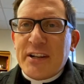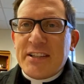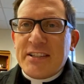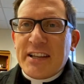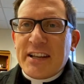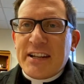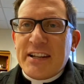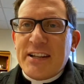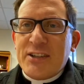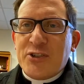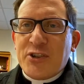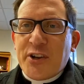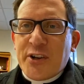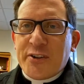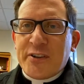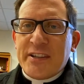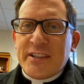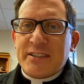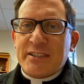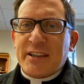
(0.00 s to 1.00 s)
He's like an
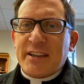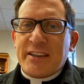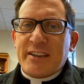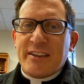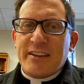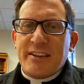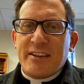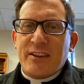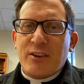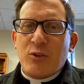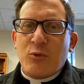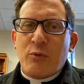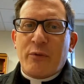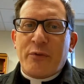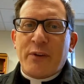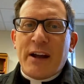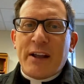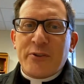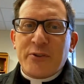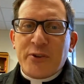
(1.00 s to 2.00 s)
engineer. He's like, well,
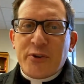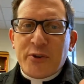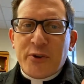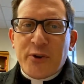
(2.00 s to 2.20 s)
Father,